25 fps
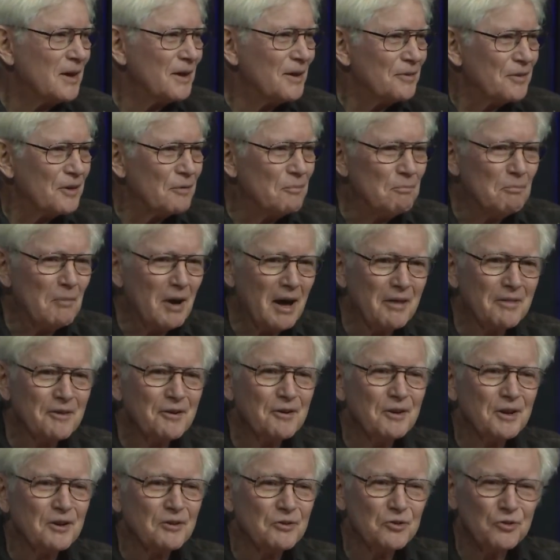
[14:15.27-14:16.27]
The mother
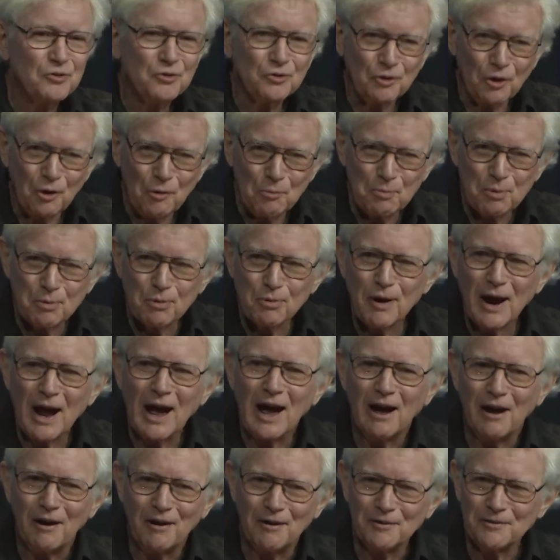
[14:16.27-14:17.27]
is so
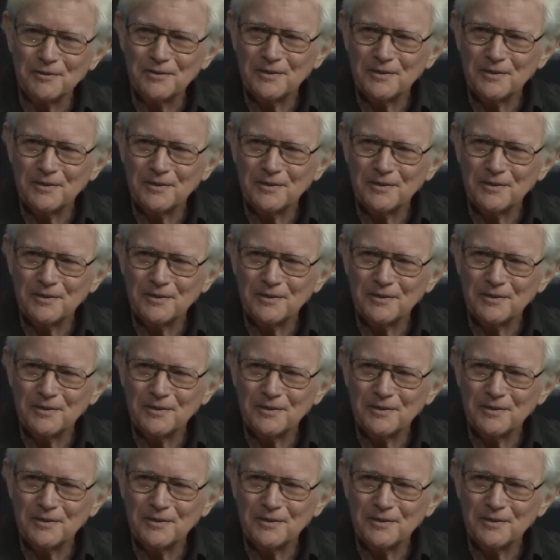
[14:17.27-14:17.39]
proud